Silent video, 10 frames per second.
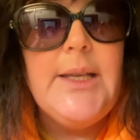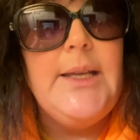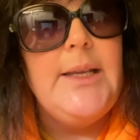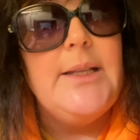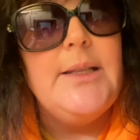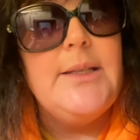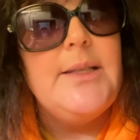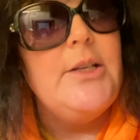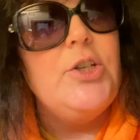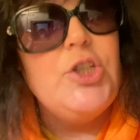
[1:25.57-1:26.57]
in the
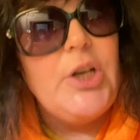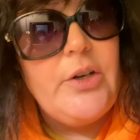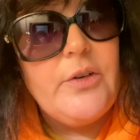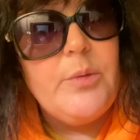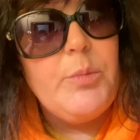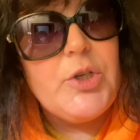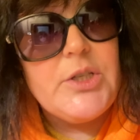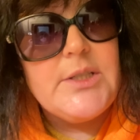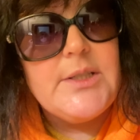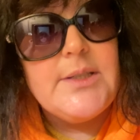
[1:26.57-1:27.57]
degenerate
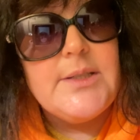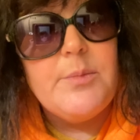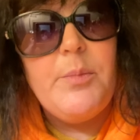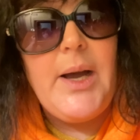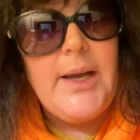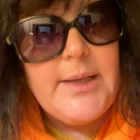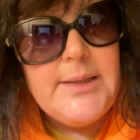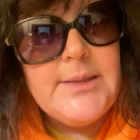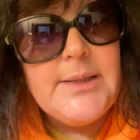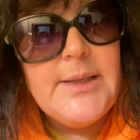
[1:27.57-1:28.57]
person's
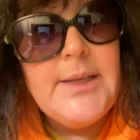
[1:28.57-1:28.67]
mind